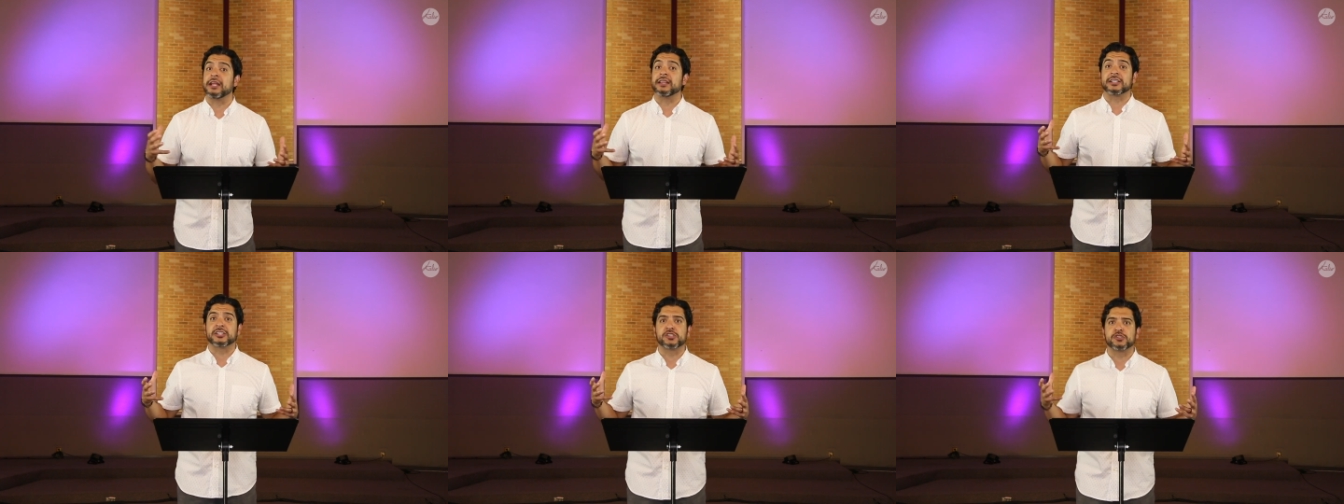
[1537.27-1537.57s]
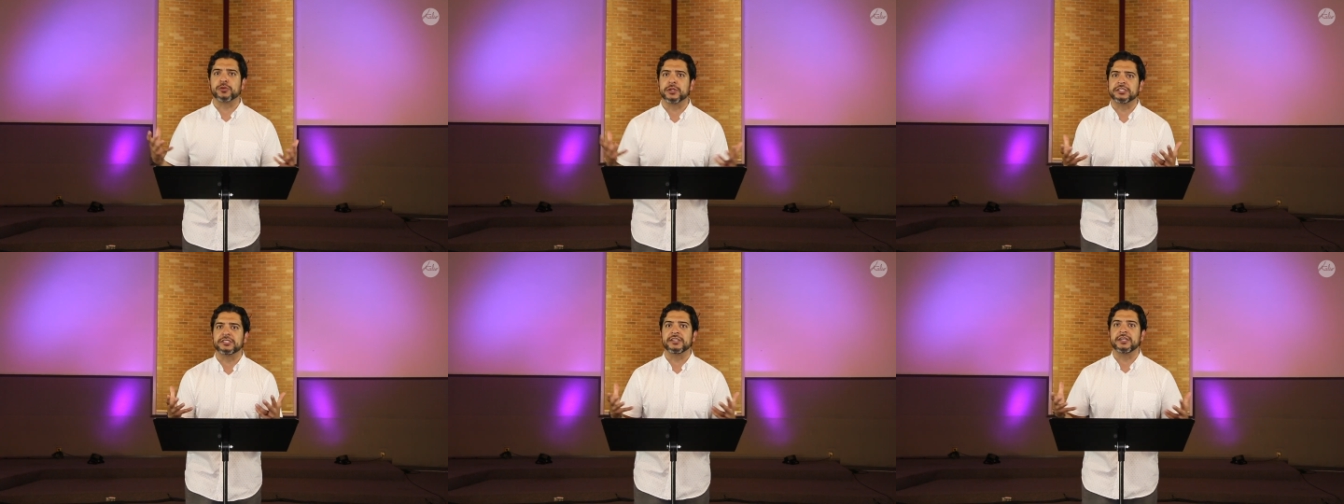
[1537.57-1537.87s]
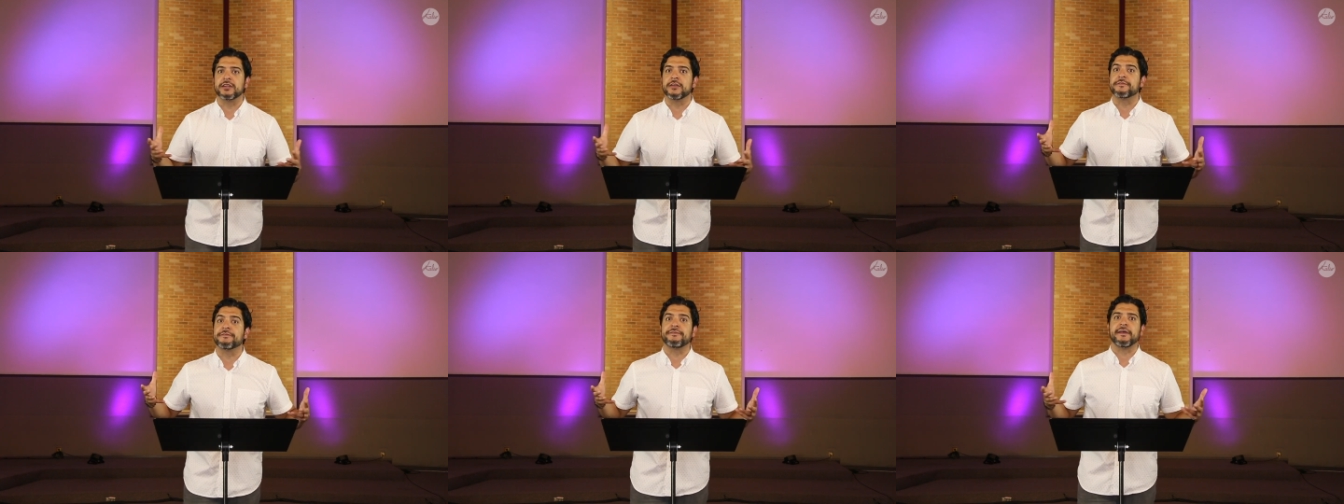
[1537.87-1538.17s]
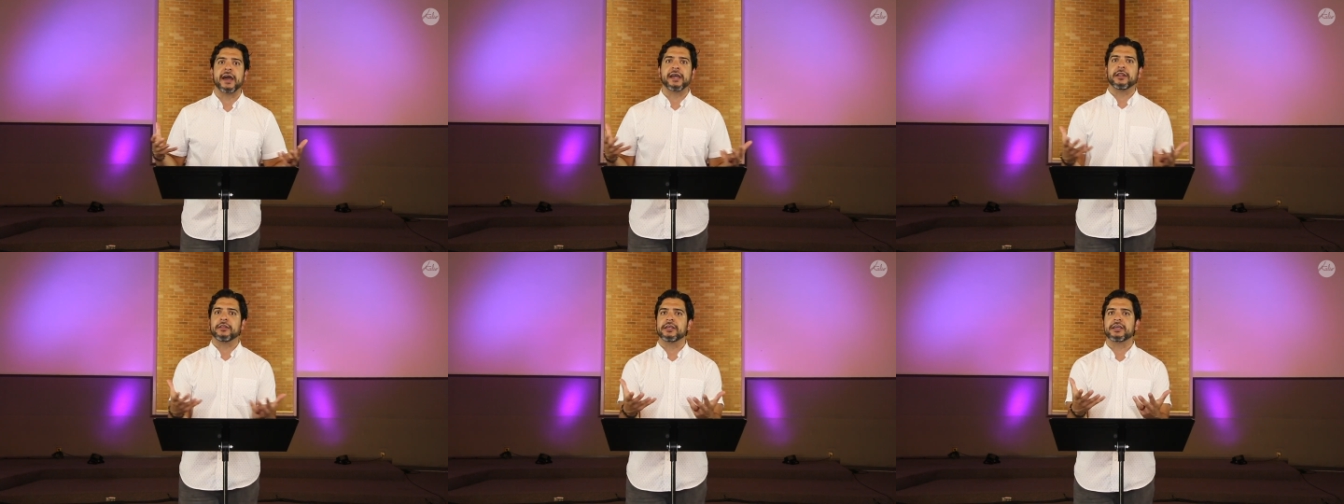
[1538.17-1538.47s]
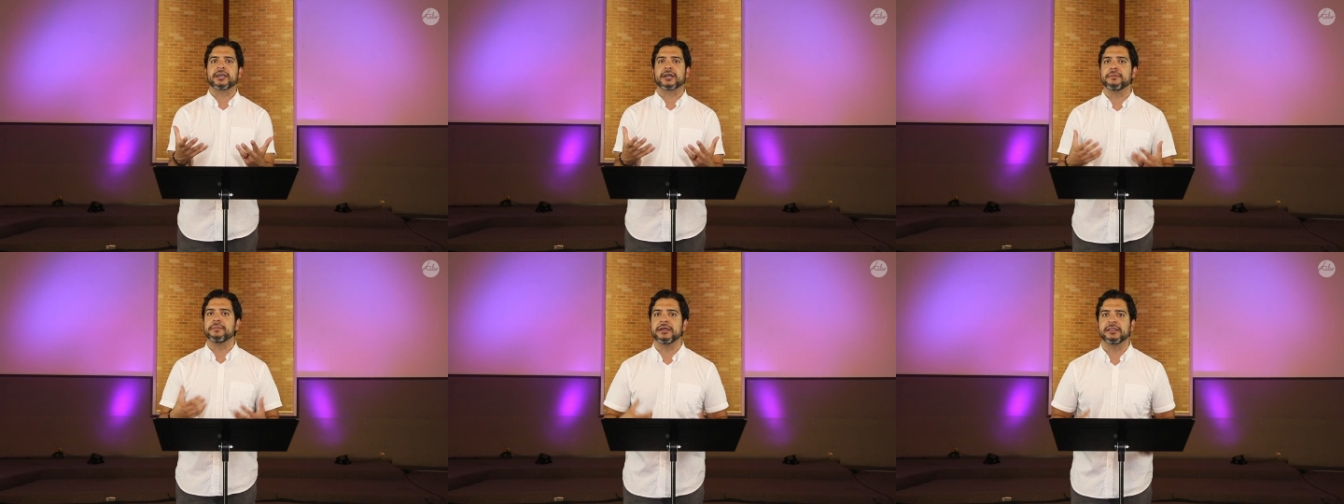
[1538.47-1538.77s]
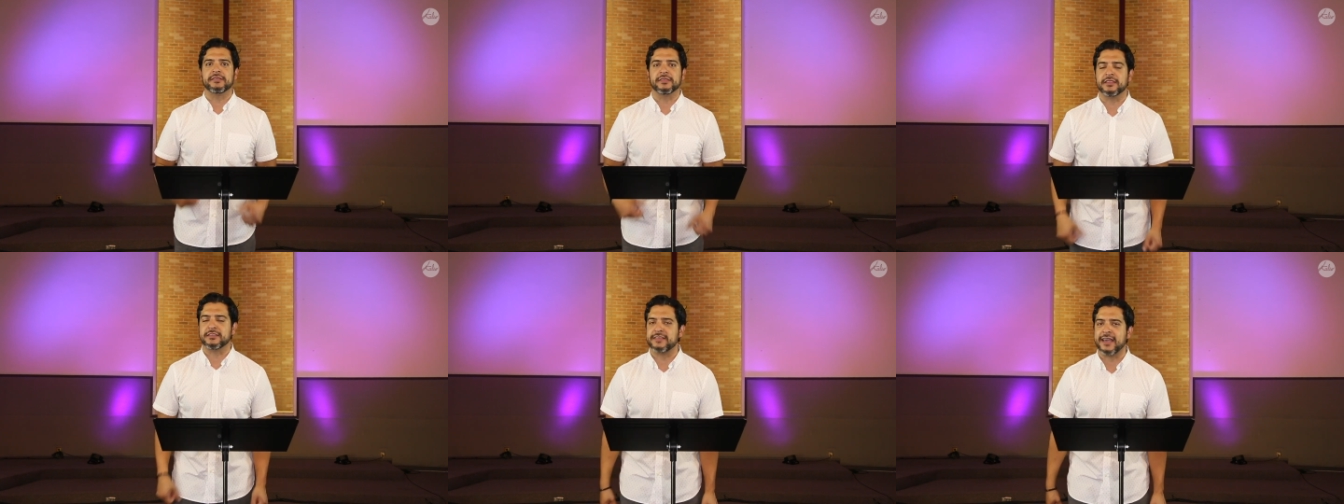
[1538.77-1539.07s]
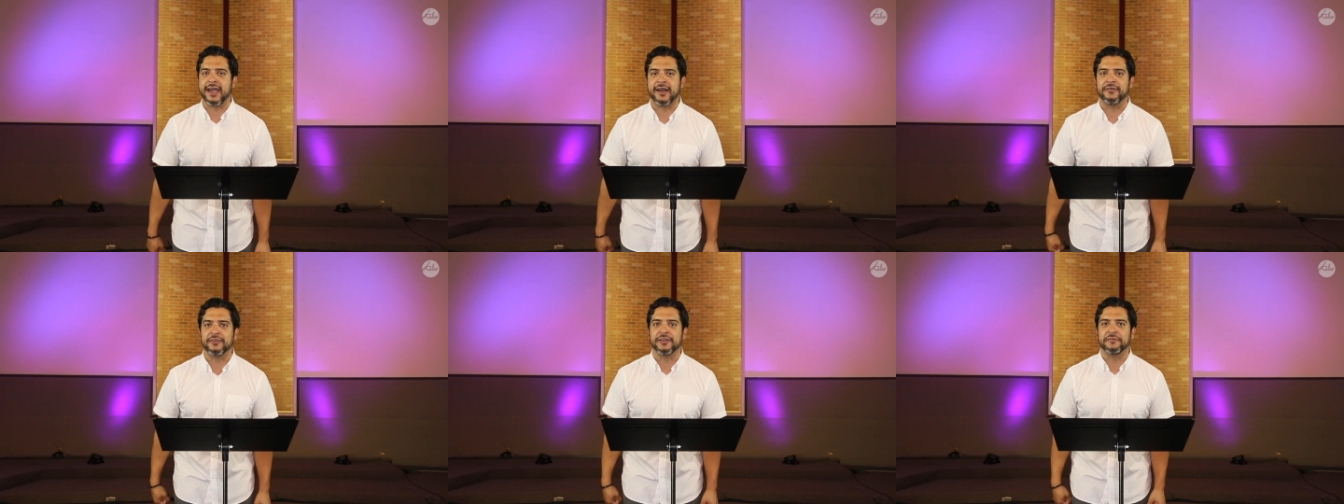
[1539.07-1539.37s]
electricity to finally come into the
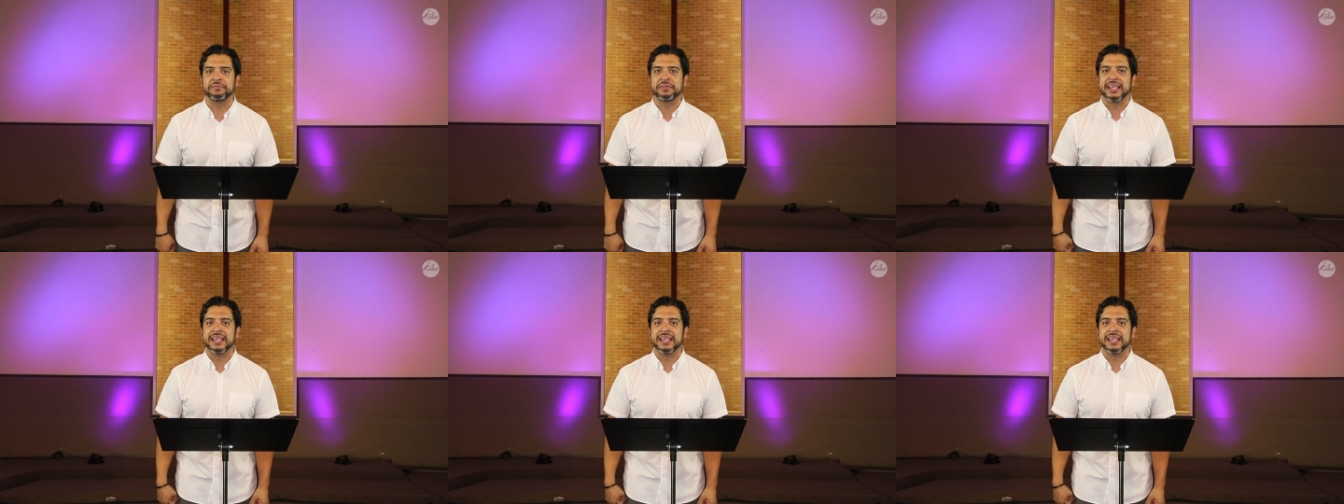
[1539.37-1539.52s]
town.